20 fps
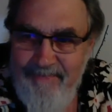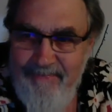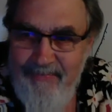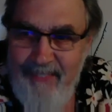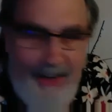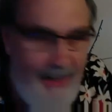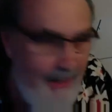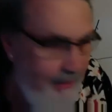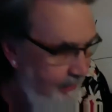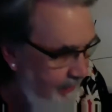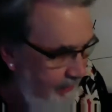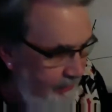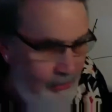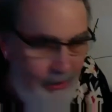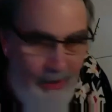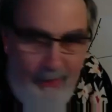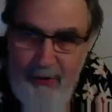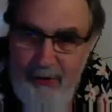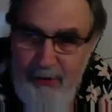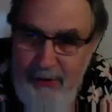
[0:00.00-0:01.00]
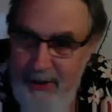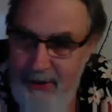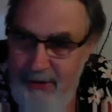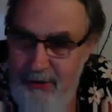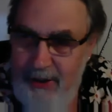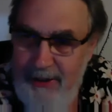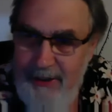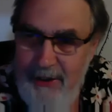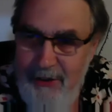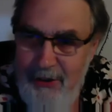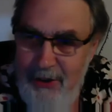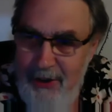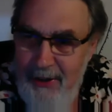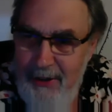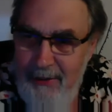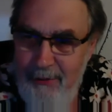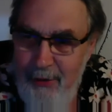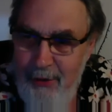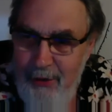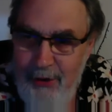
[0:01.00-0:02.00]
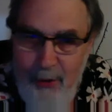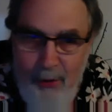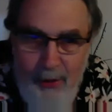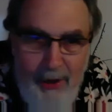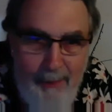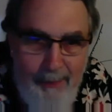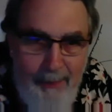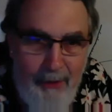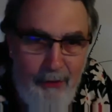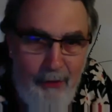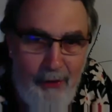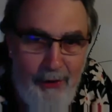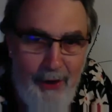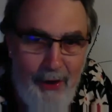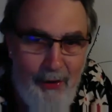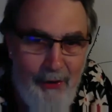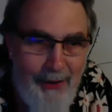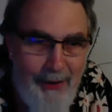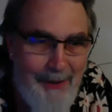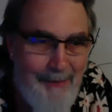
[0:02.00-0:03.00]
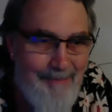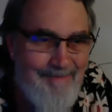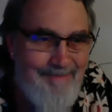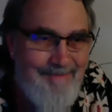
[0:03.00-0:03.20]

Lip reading: And I got you on the schedule. I got you down for showing up. I saw you log in.